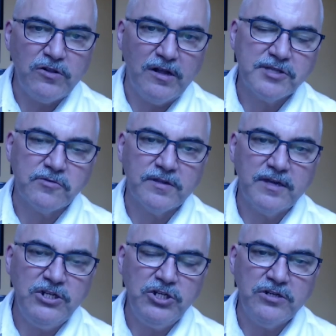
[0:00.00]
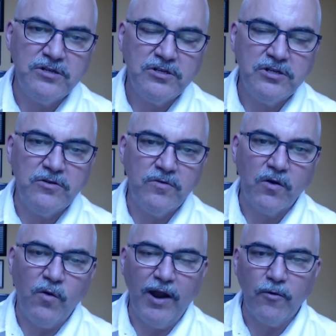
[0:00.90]
authorization to
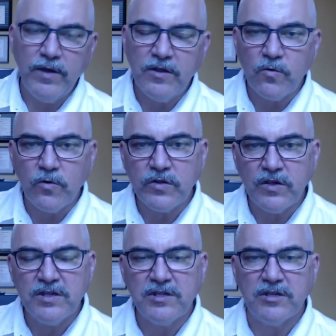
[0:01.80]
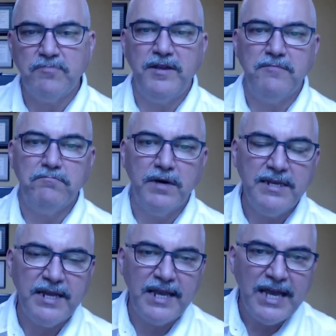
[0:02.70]
acquire resources, to spend
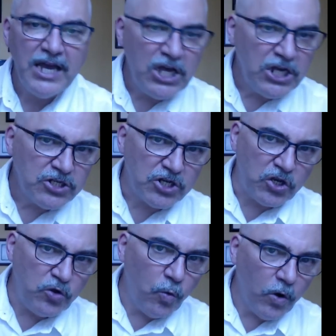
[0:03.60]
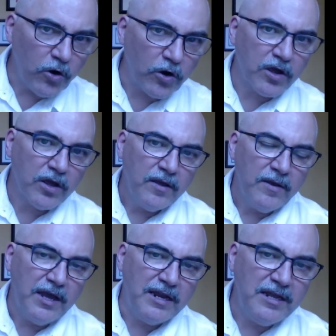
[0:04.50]
money, to do work.
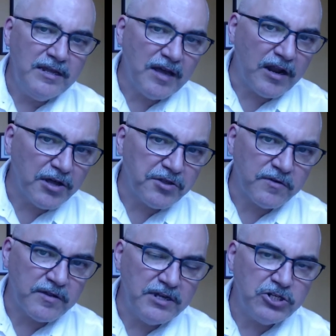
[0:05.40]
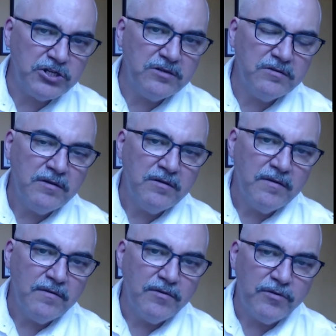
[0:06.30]
It needs that authorization
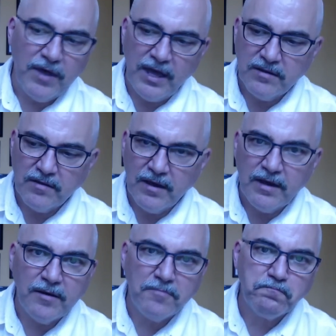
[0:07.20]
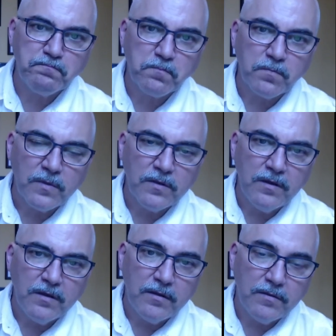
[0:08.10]
that
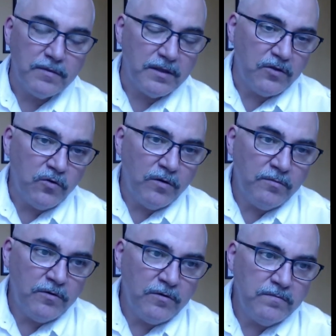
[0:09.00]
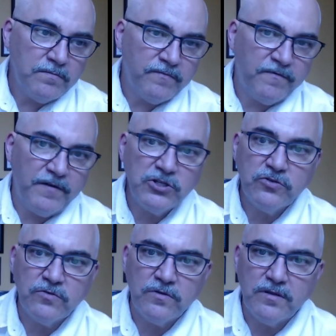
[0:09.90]
the normal
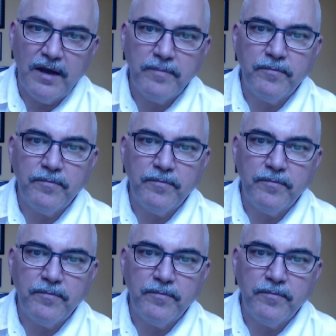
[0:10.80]
functional